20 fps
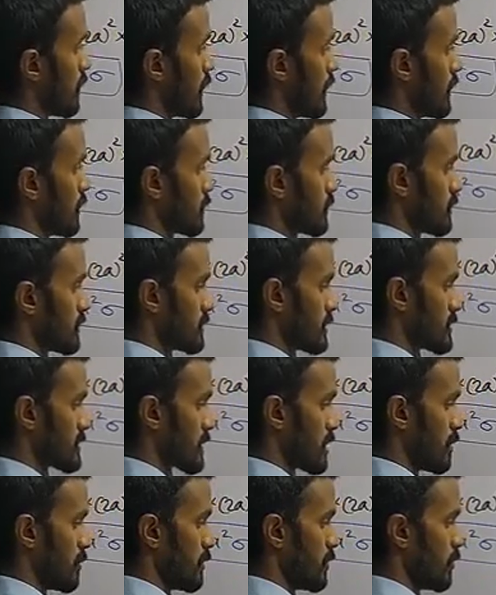I took this
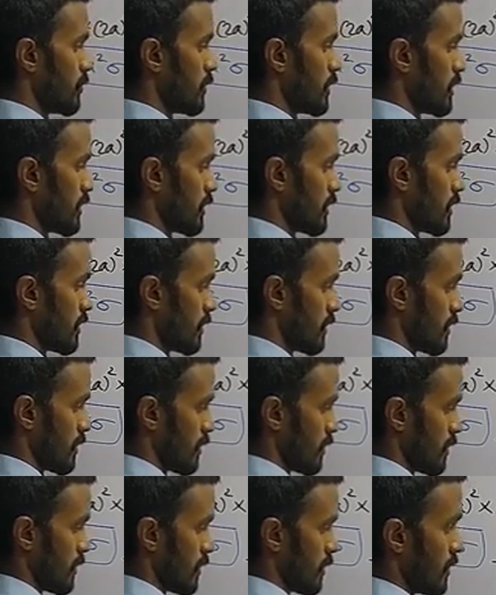as W1,
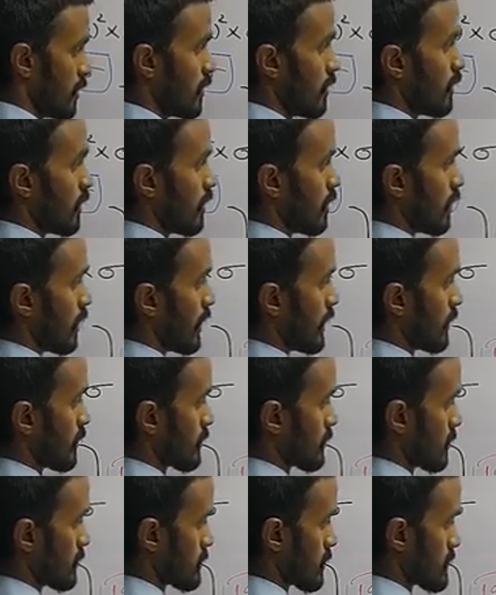I
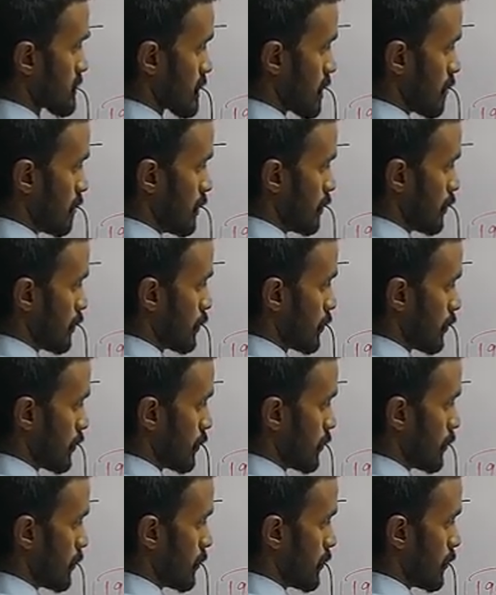took this as
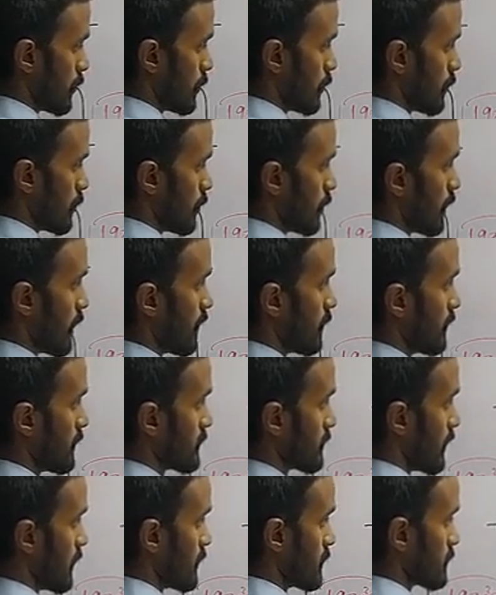W2, and
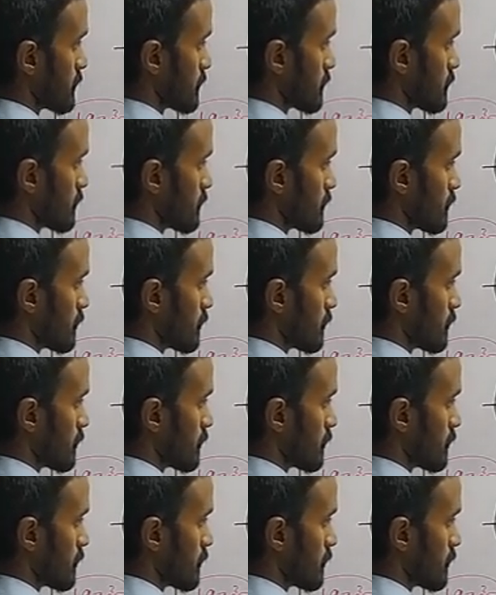this as